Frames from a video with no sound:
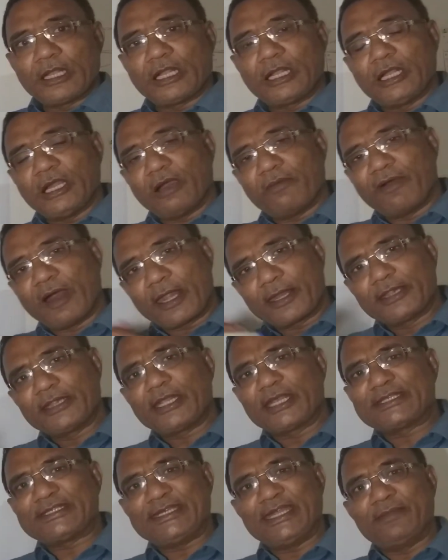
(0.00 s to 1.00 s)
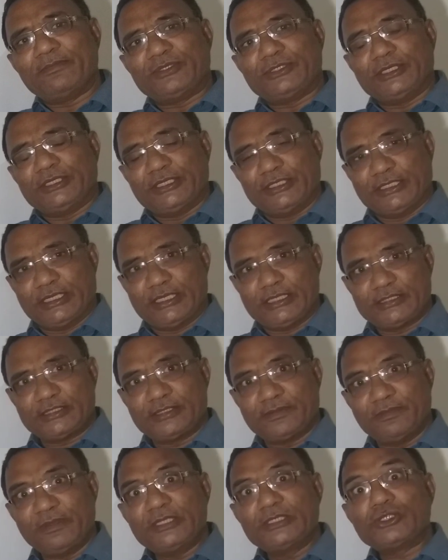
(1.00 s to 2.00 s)
govern the same
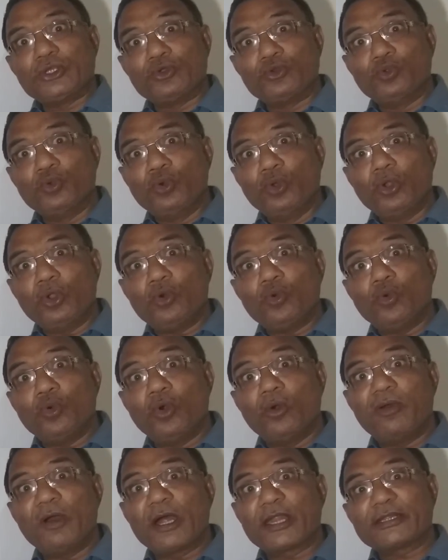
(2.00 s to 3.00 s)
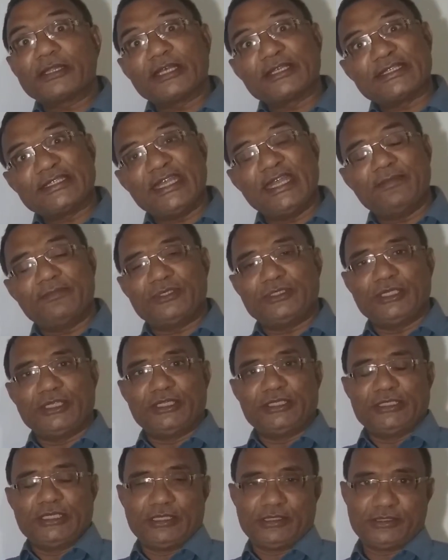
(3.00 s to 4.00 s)
citizens, means rule over the same
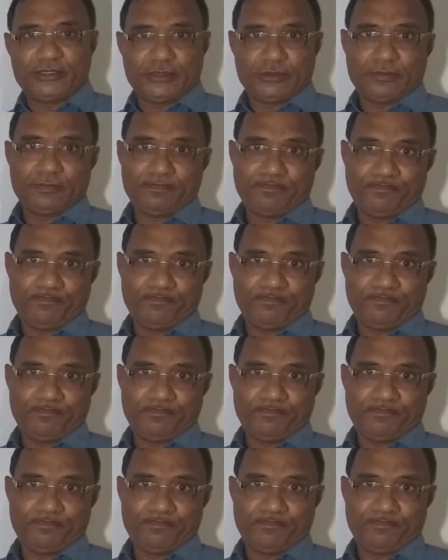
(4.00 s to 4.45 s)
citizens.